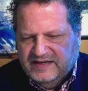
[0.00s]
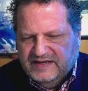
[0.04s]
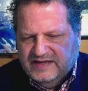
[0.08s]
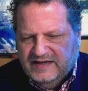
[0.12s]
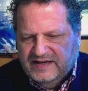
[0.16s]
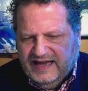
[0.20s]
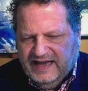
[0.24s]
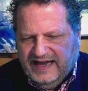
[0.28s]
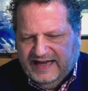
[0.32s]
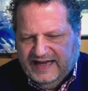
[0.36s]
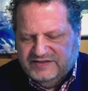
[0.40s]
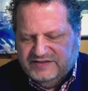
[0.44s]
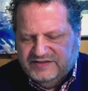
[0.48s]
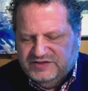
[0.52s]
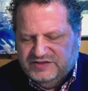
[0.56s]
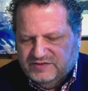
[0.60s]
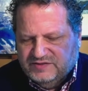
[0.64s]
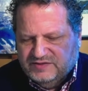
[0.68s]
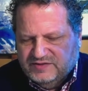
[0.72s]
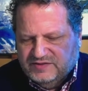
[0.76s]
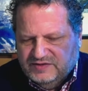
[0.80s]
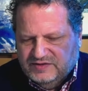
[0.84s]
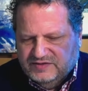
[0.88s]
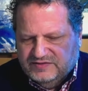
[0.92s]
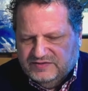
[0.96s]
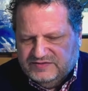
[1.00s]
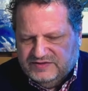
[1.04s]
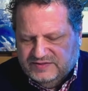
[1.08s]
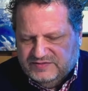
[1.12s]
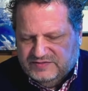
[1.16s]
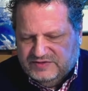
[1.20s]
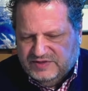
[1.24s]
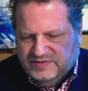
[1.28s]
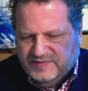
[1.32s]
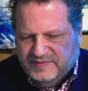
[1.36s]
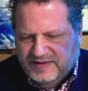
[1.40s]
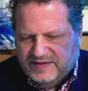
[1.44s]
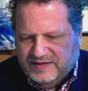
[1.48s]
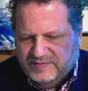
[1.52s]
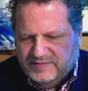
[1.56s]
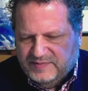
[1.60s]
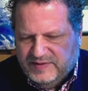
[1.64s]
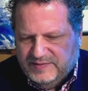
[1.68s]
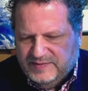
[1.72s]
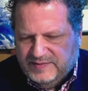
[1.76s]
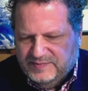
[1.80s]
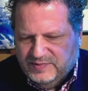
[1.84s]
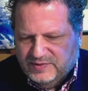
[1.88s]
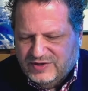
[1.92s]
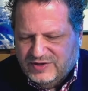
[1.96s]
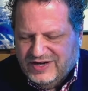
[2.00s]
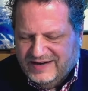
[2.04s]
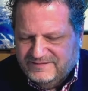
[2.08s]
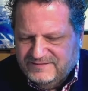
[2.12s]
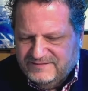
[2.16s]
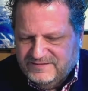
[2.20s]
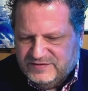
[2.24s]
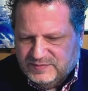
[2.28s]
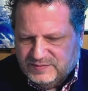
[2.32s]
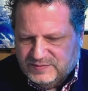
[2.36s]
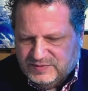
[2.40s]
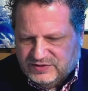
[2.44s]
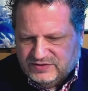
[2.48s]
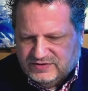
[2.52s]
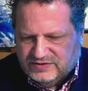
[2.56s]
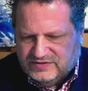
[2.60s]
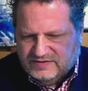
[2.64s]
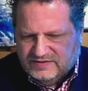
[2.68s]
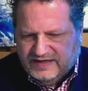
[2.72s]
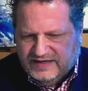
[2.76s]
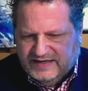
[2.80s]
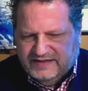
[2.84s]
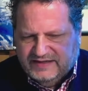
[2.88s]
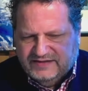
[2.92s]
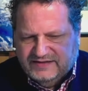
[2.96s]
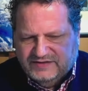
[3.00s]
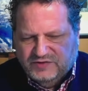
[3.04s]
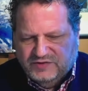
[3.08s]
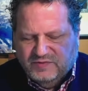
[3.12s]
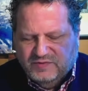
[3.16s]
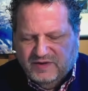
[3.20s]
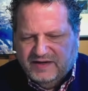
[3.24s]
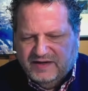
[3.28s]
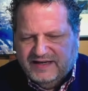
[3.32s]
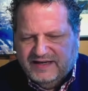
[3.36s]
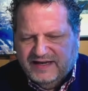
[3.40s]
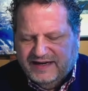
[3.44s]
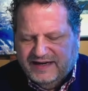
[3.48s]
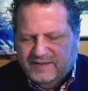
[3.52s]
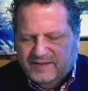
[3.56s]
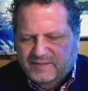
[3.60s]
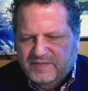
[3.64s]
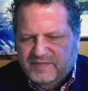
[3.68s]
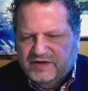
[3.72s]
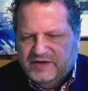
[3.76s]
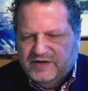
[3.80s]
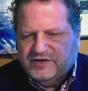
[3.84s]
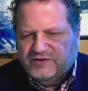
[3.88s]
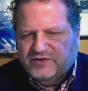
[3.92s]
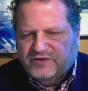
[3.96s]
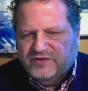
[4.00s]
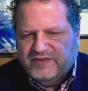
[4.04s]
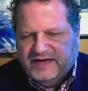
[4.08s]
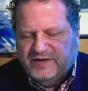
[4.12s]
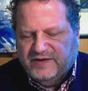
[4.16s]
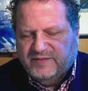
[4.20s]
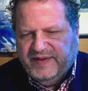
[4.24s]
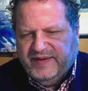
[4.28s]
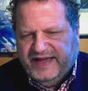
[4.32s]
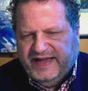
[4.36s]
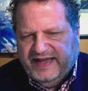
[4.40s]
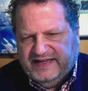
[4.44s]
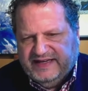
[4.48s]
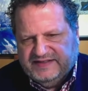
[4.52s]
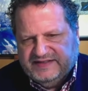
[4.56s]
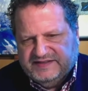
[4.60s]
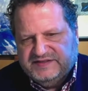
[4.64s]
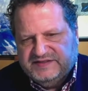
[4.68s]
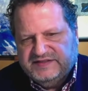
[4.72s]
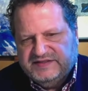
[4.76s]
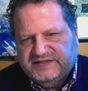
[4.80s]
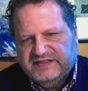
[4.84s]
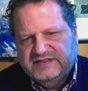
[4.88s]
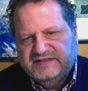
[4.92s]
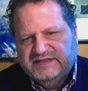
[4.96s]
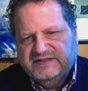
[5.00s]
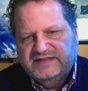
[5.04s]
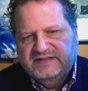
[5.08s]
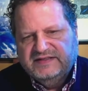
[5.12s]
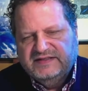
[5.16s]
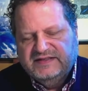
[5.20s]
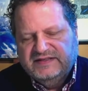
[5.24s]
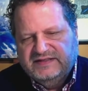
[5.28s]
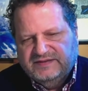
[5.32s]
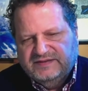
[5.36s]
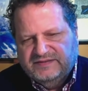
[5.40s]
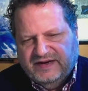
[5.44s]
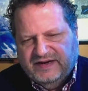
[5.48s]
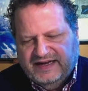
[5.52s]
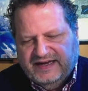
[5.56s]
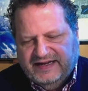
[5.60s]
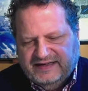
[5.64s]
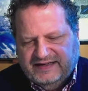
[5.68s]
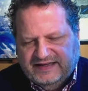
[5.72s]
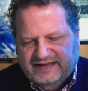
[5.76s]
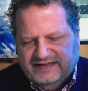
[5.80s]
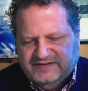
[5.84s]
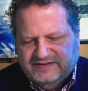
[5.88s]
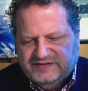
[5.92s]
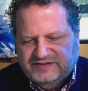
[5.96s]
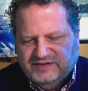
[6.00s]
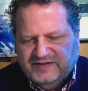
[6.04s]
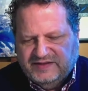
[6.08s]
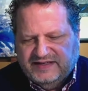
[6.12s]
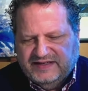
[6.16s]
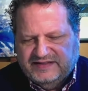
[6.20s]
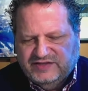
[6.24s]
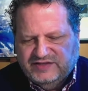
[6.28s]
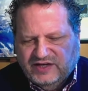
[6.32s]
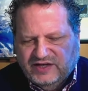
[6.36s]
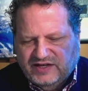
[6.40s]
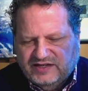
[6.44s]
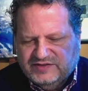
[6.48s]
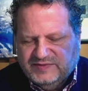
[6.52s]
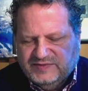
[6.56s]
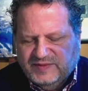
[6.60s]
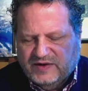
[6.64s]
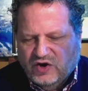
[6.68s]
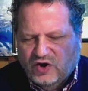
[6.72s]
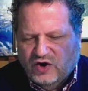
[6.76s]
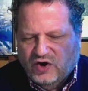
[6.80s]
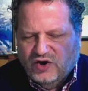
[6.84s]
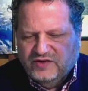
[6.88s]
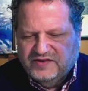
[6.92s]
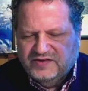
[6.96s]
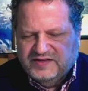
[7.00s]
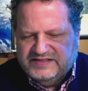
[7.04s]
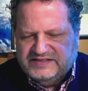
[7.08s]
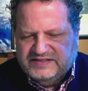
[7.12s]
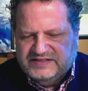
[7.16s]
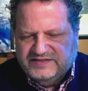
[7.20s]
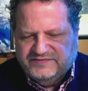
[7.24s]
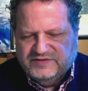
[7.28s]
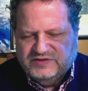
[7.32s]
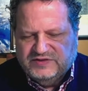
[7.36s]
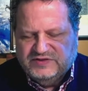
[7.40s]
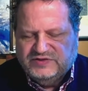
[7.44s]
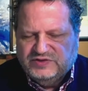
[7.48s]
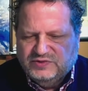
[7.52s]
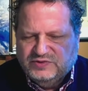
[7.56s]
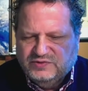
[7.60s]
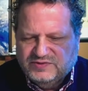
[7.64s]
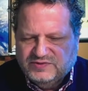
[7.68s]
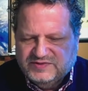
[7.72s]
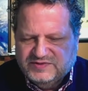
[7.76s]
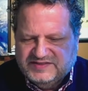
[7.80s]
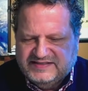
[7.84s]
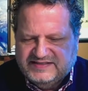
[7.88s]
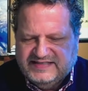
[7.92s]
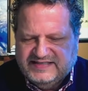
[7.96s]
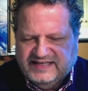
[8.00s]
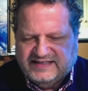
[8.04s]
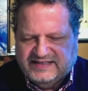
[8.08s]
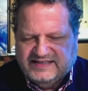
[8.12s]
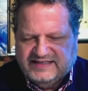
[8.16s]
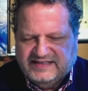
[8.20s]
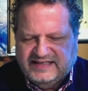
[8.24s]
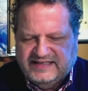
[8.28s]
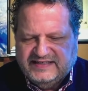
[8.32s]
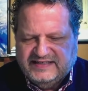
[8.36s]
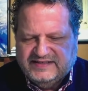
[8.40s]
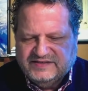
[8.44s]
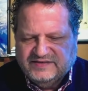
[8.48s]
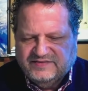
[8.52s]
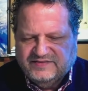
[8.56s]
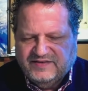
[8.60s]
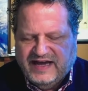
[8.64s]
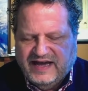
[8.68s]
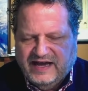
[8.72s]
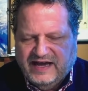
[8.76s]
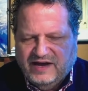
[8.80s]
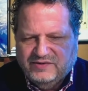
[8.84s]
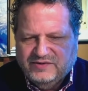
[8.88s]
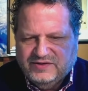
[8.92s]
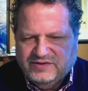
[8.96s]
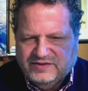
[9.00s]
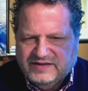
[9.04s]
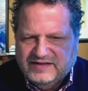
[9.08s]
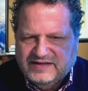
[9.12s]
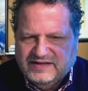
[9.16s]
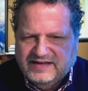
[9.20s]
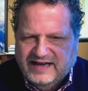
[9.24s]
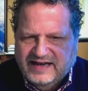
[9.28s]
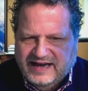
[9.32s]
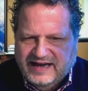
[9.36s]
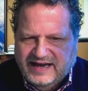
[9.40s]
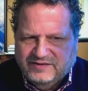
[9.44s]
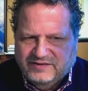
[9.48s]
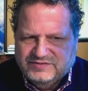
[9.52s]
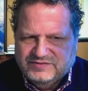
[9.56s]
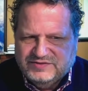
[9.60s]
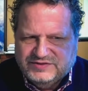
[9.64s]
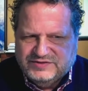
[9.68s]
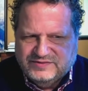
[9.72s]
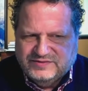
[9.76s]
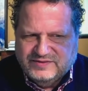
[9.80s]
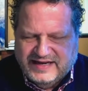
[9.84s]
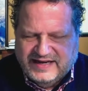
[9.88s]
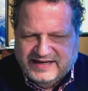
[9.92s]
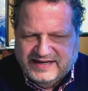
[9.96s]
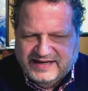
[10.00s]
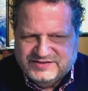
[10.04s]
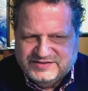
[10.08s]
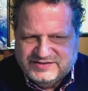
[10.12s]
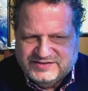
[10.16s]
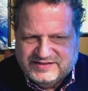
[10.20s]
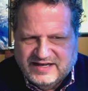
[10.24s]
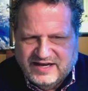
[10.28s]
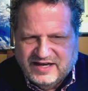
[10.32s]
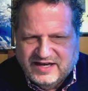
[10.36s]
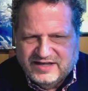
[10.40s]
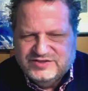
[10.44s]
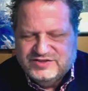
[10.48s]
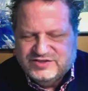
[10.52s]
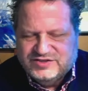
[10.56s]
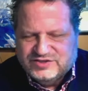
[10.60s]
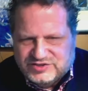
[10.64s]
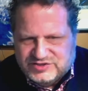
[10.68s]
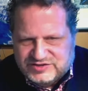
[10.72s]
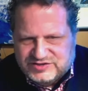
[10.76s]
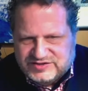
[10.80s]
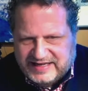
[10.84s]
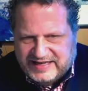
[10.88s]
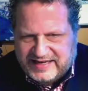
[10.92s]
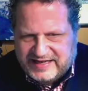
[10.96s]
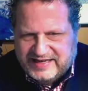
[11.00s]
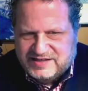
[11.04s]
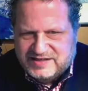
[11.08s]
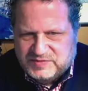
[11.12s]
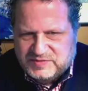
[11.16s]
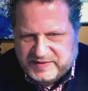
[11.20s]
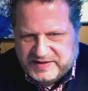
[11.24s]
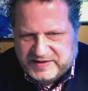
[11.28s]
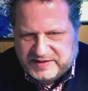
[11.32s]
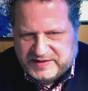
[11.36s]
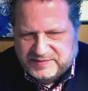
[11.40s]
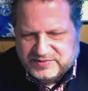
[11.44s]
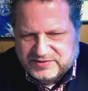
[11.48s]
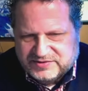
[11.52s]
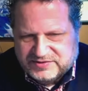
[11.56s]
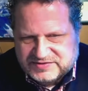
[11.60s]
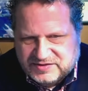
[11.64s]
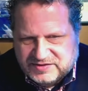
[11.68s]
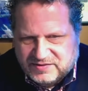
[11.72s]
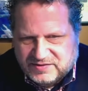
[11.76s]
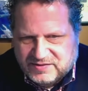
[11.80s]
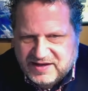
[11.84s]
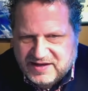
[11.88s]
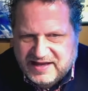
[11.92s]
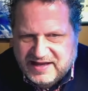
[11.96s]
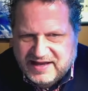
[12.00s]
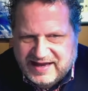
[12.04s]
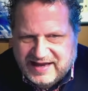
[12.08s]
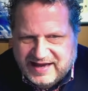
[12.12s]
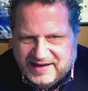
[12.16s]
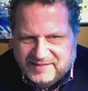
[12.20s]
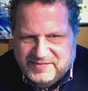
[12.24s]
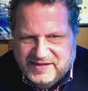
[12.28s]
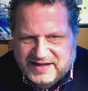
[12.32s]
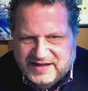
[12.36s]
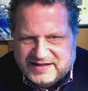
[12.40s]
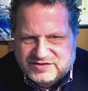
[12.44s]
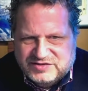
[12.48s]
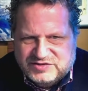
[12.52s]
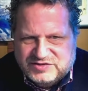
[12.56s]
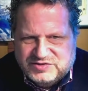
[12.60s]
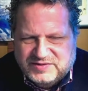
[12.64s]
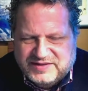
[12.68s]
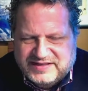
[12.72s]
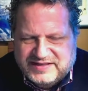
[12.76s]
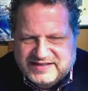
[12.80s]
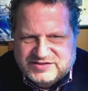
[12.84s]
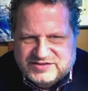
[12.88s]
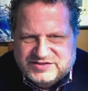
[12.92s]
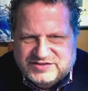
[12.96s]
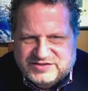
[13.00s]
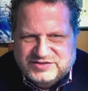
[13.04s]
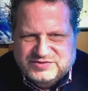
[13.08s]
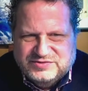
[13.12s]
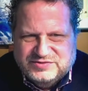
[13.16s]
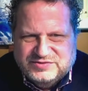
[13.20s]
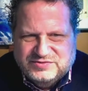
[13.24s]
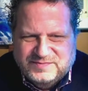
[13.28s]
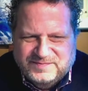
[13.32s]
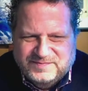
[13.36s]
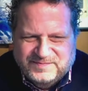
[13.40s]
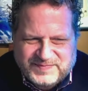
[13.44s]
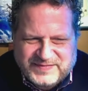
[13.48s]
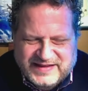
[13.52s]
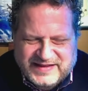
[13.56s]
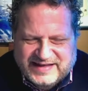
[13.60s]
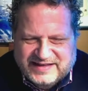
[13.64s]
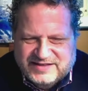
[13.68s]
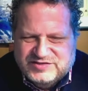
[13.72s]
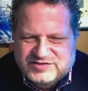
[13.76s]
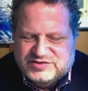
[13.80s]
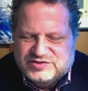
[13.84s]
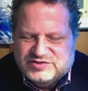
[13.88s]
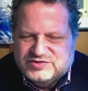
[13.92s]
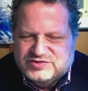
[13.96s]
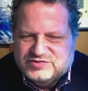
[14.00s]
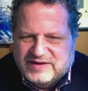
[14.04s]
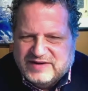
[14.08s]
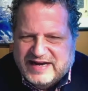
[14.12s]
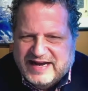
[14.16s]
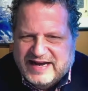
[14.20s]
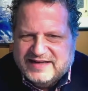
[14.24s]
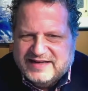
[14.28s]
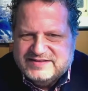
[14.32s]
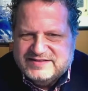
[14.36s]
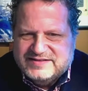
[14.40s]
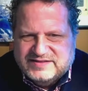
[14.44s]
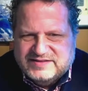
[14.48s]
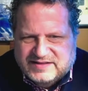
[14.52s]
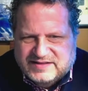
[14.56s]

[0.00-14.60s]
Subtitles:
as to make people comfortable, right? You want to kind of mirror their pace, right? Yep. And so he talked about all these different tools and techniques of how to actually understand people. So I'm not doing it to extract,